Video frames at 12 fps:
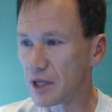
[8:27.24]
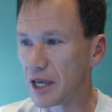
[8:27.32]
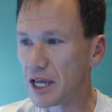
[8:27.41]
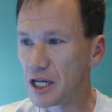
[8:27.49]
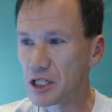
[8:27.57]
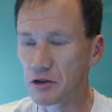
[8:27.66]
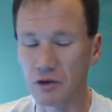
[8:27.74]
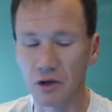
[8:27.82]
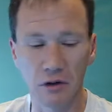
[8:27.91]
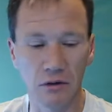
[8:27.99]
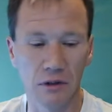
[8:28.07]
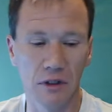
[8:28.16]
Age if
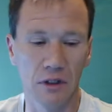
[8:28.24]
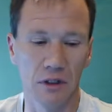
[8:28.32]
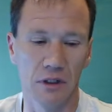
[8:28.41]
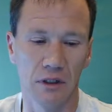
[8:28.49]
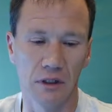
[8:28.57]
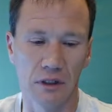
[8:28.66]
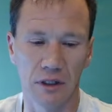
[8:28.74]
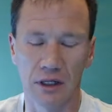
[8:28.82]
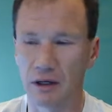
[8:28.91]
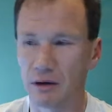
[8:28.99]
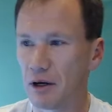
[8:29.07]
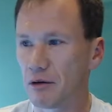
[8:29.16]
known,
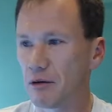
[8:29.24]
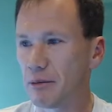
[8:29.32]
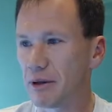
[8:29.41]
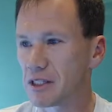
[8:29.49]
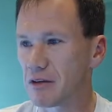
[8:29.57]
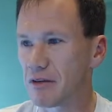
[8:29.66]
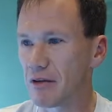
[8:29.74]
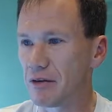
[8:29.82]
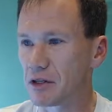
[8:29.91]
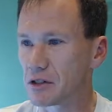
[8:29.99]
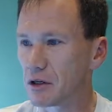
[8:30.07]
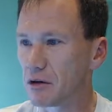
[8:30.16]
I replaced that 5
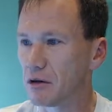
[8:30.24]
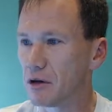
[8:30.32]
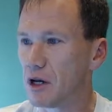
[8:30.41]
years ago.